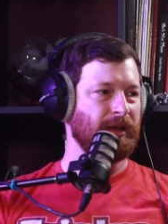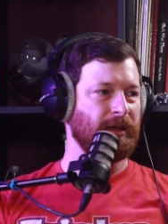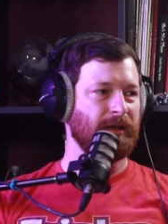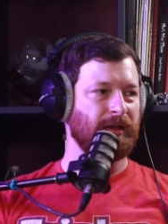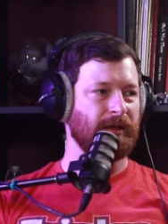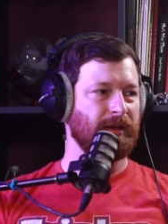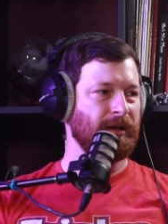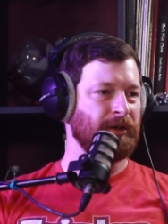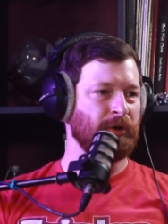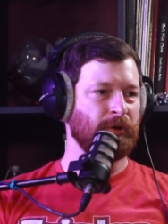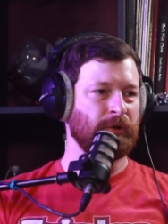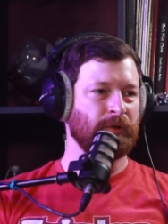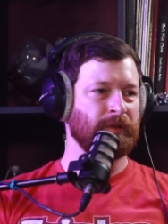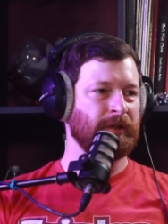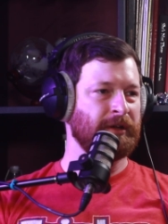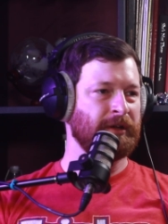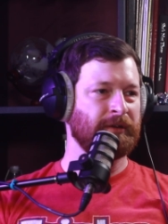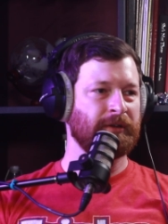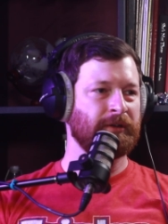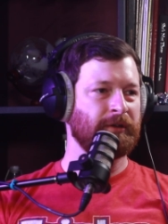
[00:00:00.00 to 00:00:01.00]
i don't
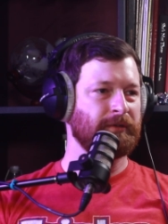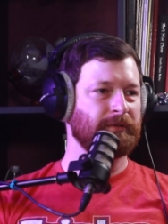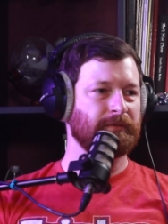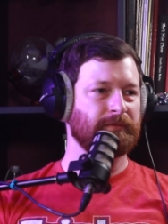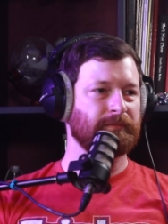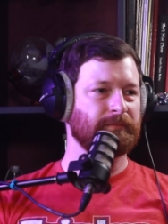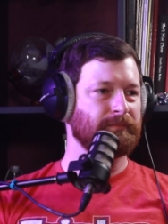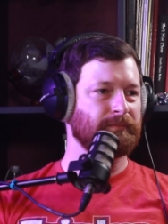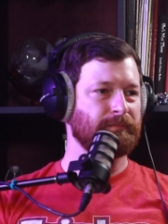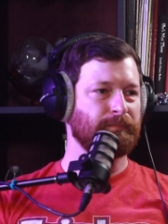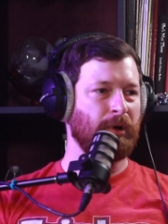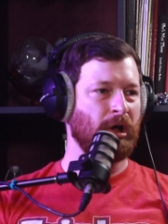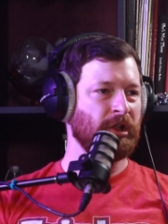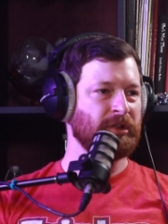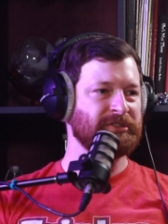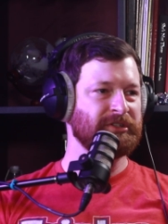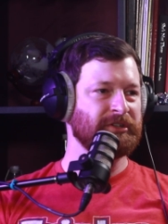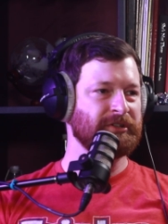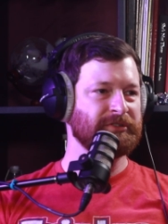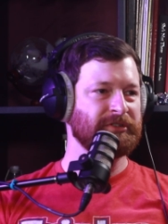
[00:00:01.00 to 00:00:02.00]
like
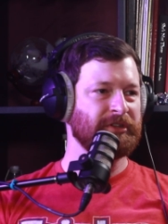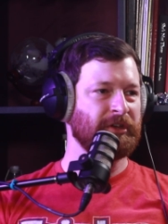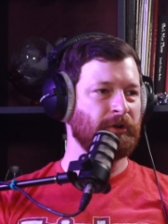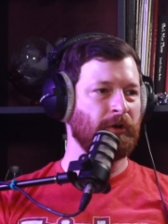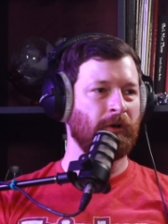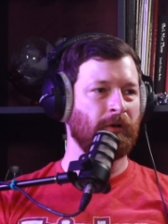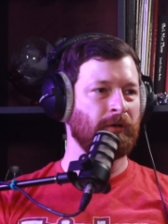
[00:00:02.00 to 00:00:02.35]
politics at all